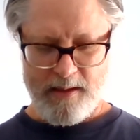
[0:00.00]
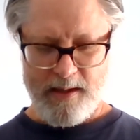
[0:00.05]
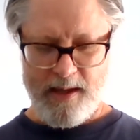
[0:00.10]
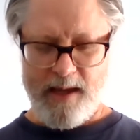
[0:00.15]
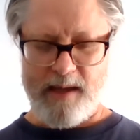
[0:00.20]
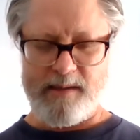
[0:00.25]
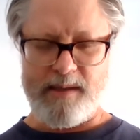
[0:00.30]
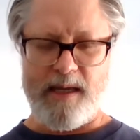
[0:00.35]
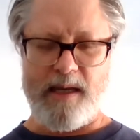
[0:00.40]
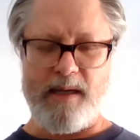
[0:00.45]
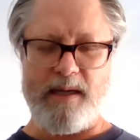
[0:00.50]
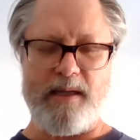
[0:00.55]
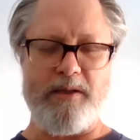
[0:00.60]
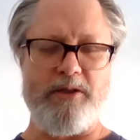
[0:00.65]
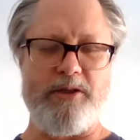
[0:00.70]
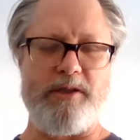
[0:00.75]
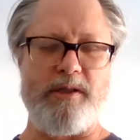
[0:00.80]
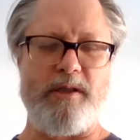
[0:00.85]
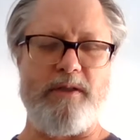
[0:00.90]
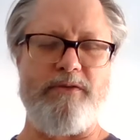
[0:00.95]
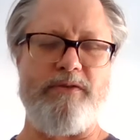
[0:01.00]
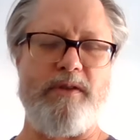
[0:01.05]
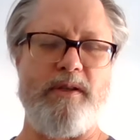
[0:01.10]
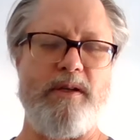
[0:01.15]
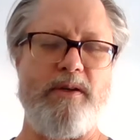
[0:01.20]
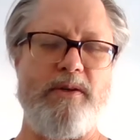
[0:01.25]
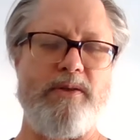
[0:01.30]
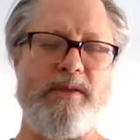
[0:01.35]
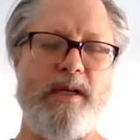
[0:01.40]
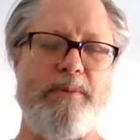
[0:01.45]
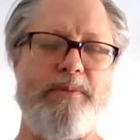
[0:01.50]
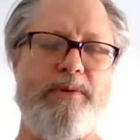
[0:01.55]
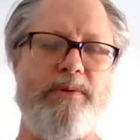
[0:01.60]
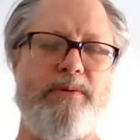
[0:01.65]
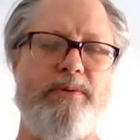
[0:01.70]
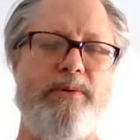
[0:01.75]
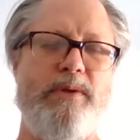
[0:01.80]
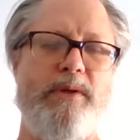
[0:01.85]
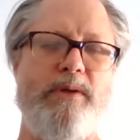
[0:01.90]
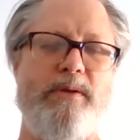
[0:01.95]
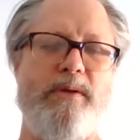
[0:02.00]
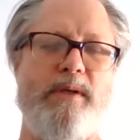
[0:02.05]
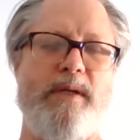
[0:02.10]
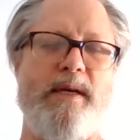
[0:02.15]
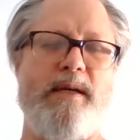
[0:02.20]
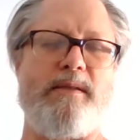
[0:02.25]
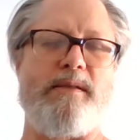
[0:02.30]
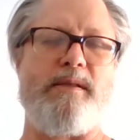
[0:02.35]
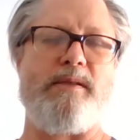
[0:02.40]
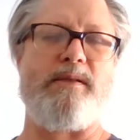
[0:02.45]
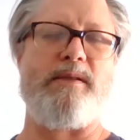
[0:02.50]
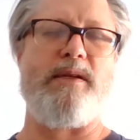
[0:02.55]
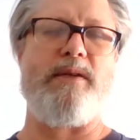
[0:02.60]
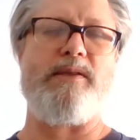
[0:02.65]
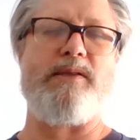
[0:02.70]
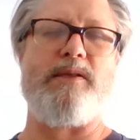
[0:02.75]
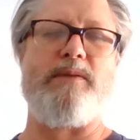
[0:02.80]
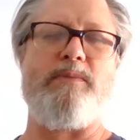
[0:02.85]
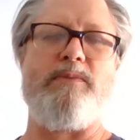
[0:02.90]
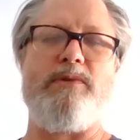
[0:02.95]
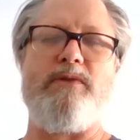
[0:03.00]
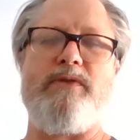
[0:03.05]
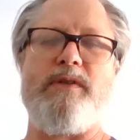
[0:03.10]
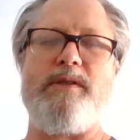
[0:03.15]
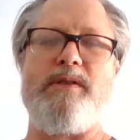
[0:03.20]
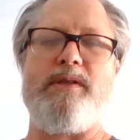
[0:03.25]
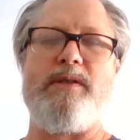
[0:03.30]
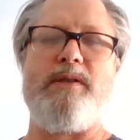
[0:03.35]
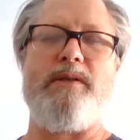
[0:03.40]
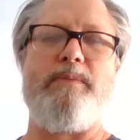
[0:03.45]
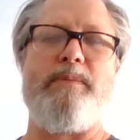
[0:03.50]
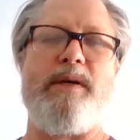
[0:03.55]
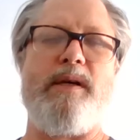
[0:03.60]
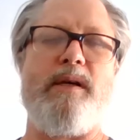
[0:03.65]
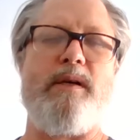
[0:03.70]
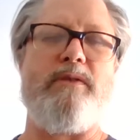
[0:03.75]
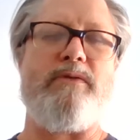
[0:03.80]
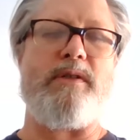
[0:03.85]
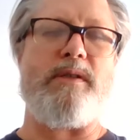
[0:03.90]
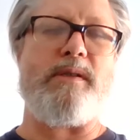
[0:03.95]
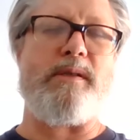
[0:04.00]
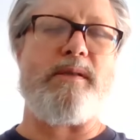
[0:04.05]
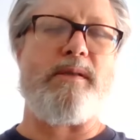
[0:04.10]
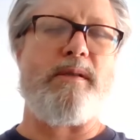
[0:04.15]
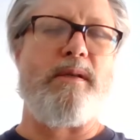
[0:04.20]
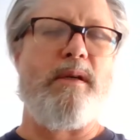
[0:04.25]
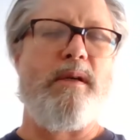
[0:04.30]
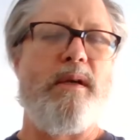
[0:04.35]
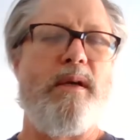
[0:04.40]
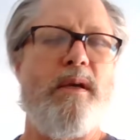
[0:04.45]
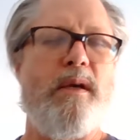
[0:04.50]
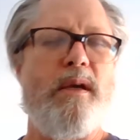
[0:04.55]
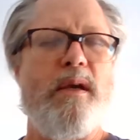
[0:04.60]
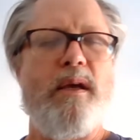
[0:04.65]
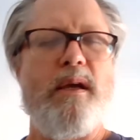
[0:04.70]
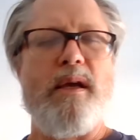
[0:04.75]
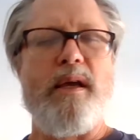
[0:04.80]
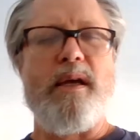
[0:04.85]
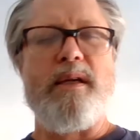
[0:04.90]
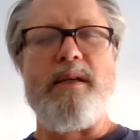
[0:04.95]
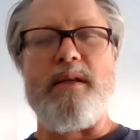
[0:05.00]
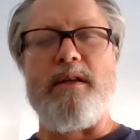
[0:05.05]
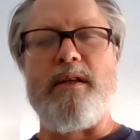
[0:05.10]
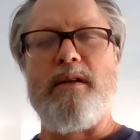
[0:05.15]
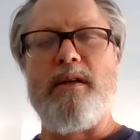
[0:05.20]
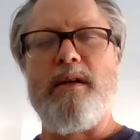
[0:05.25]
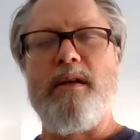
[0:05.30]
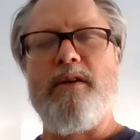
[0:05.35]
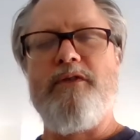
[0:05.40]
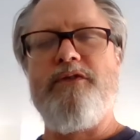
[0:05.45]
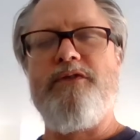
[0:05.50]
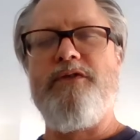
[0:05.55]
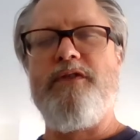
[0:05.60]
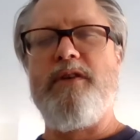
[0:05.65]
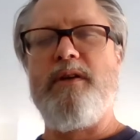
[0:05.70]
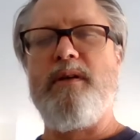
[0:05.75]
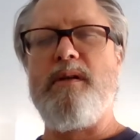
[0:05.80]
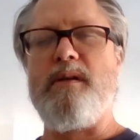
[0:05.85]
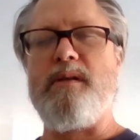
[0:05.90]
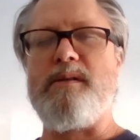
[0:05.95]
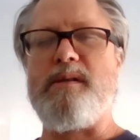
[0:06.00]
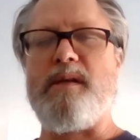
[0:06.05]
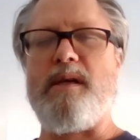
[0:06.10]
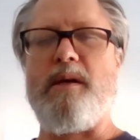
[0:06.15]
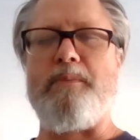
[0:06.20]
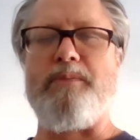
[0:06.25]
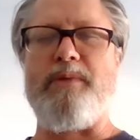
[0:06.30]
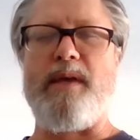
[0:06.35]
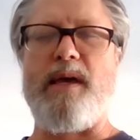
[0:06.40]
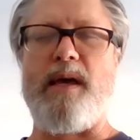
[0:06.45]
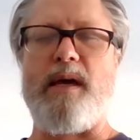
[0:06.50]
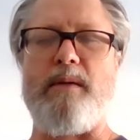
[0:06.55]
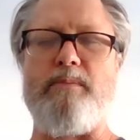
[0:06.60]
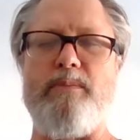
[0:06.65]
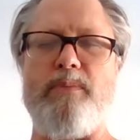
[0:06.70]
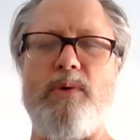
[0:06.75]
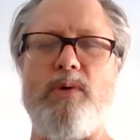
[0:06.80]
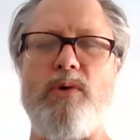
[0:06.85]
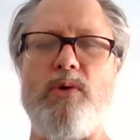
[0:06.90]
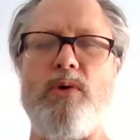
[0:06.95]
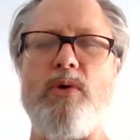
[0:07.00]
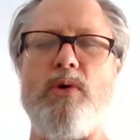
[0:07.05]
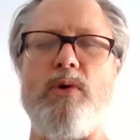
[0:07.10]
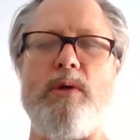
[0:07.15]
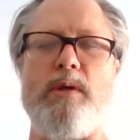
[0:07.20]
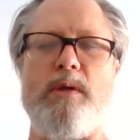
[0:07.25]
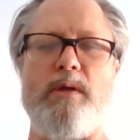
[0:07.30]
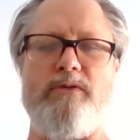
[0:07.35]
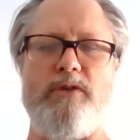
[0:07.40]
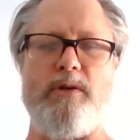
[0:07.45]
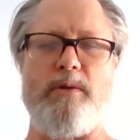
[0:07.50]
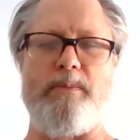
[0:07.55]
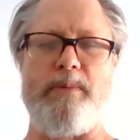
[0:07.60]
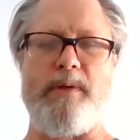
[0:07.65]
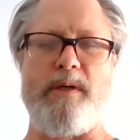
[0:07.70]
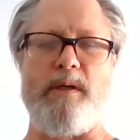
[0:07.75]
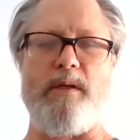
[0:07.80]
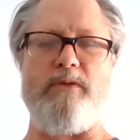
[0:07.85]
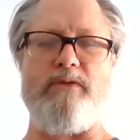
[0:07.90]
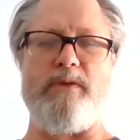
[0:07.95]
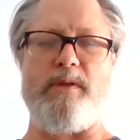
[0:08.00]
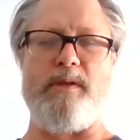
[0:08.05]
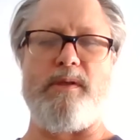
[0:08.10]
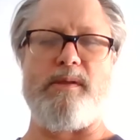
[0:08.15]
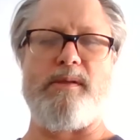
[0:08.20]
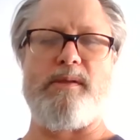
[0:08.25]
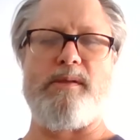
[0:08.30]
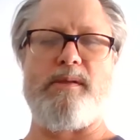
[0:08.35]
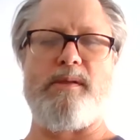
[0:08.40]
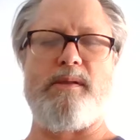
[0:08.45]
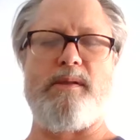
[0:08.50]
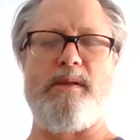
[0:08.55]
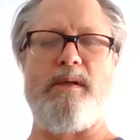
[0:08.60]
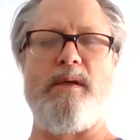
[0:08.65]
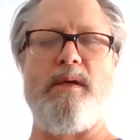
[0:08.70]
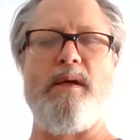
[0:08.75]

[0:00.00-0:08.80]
As that energy flows up through your legs, it starts to move into your pelvis, and it fills up that bowl of your pelvis,